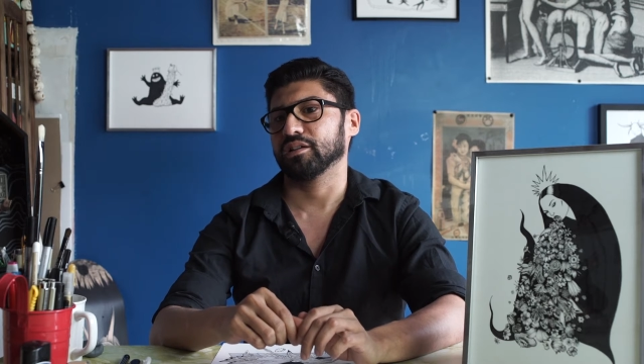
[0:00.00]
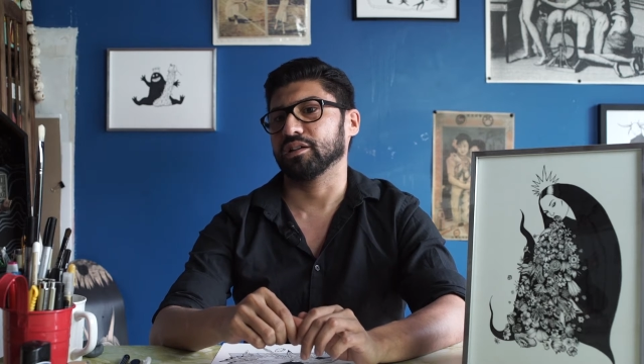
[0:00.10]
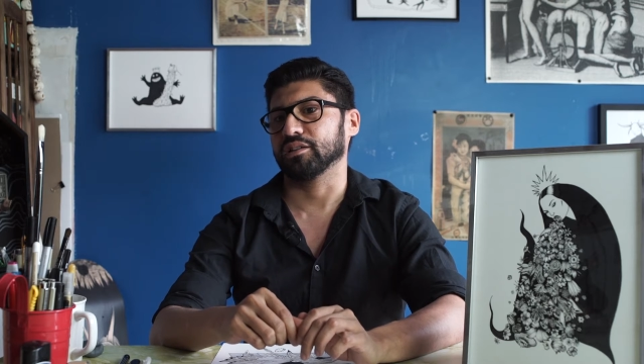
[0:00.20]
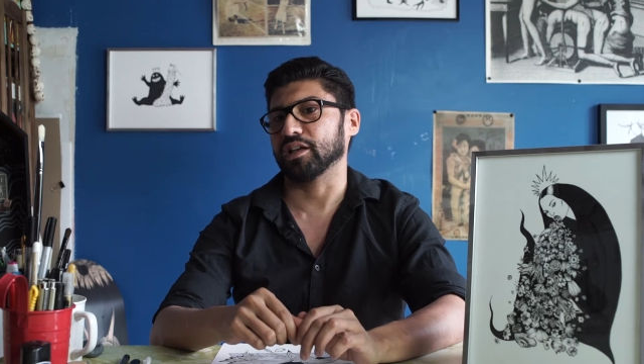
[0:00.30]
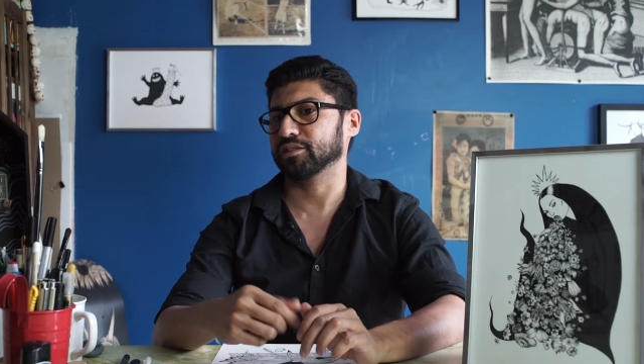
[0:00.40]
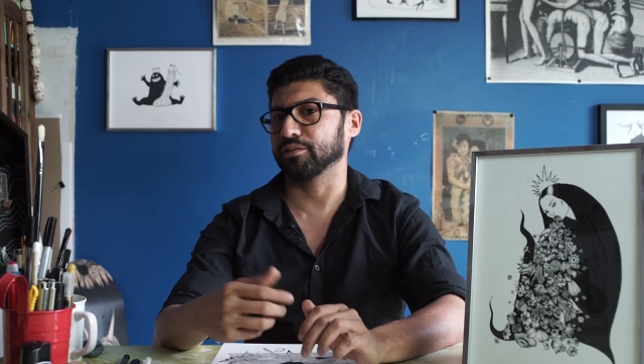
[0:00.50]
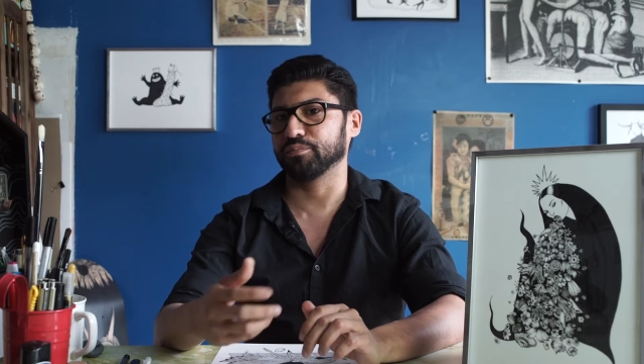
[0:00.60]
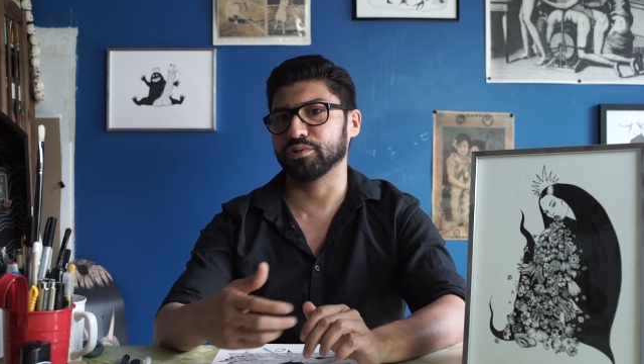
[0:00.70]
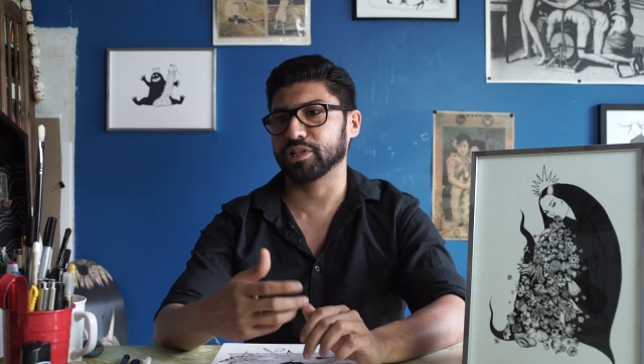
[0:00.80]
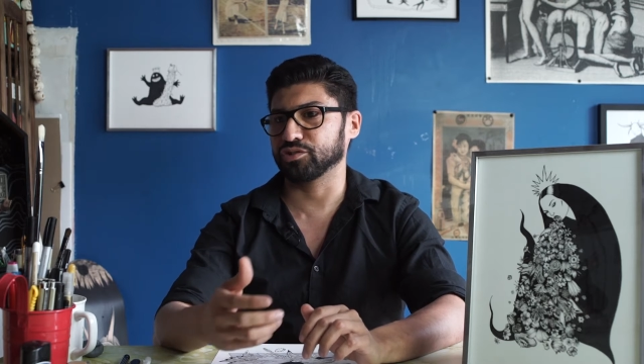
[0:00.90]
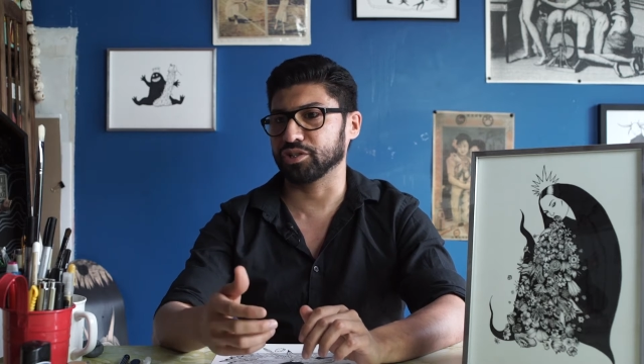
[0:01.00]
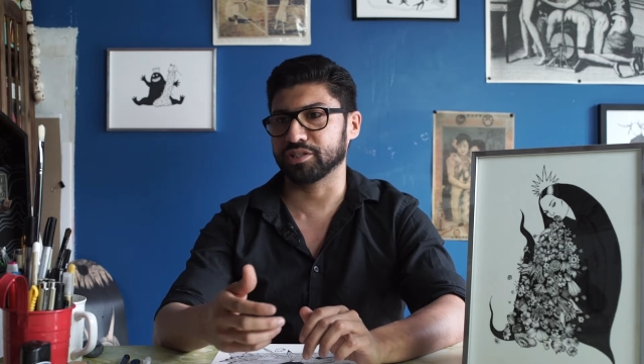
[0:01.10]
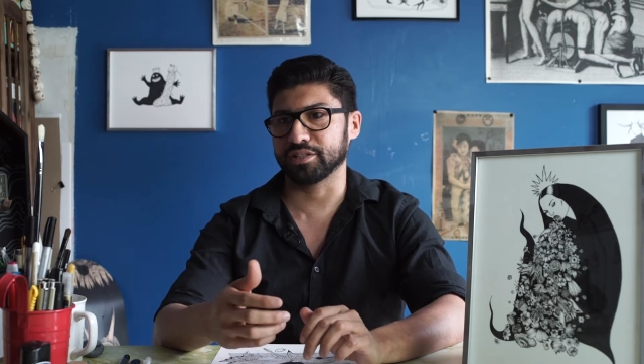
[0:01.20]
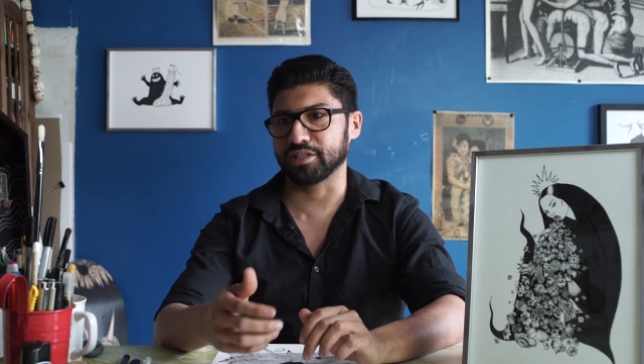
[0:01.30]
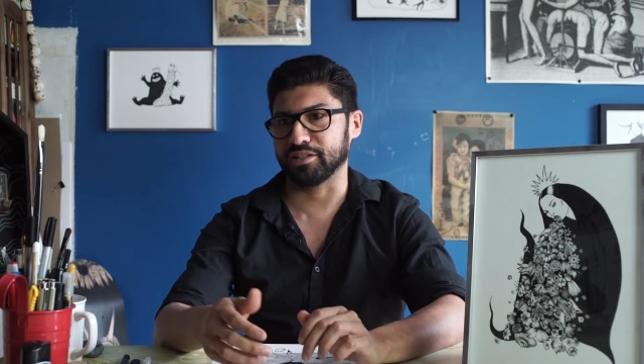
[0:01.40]
And at some point I just
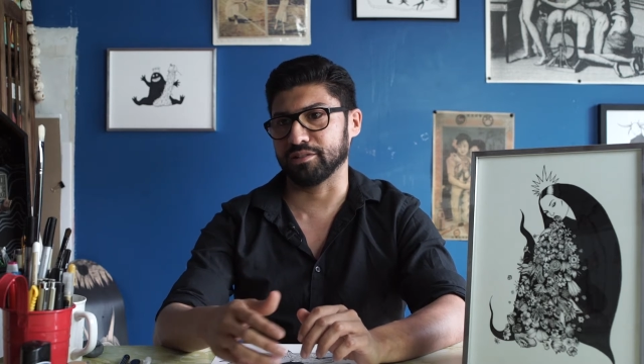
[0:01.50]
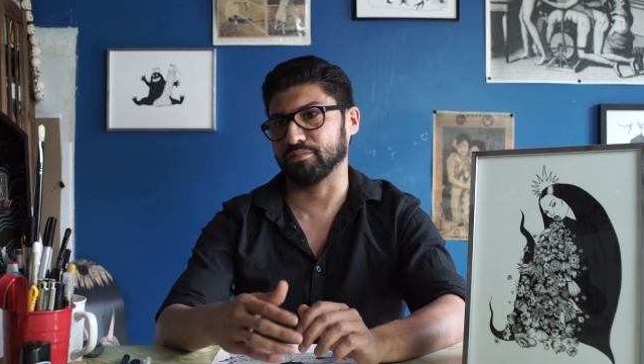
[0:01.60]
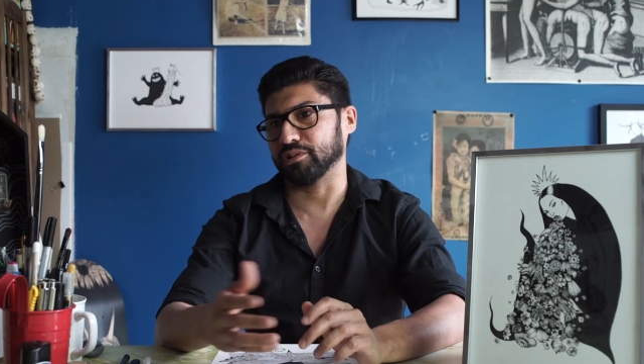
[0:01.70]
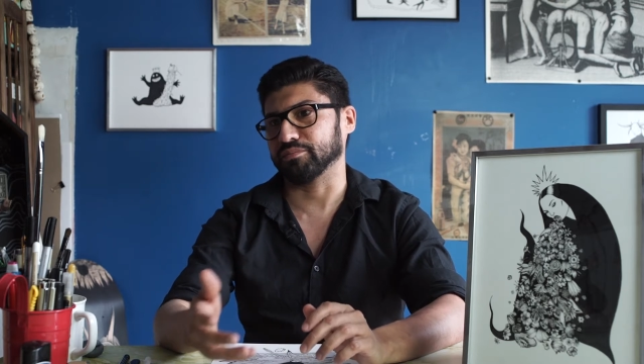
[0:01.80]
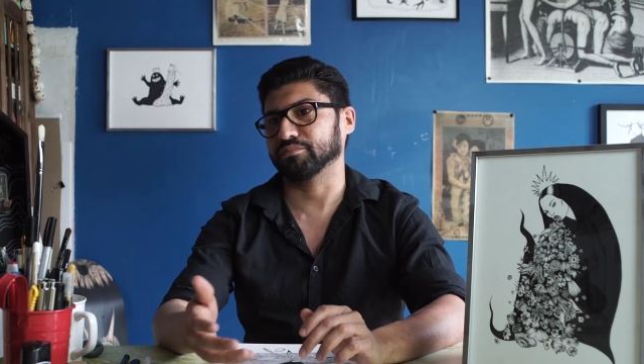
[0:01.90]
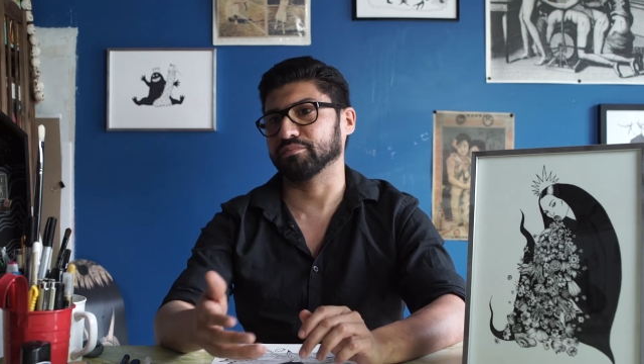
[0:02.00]
decided, well,